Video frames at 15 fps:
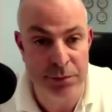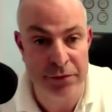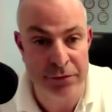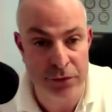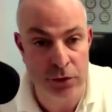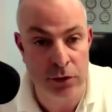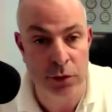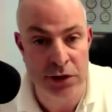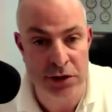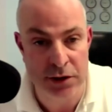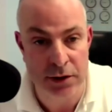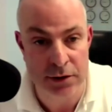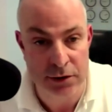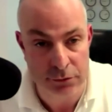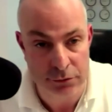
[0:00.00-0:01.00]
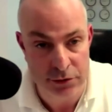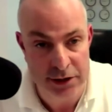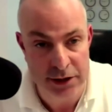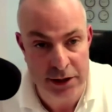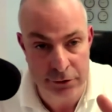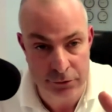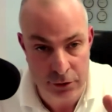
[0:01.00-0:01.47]
before we start to
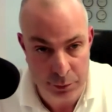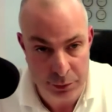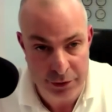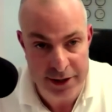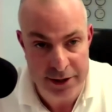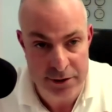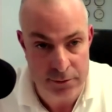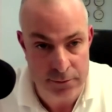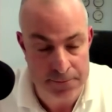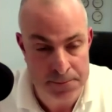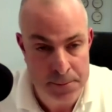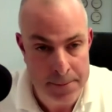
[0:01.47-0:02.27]
critique your appraisal.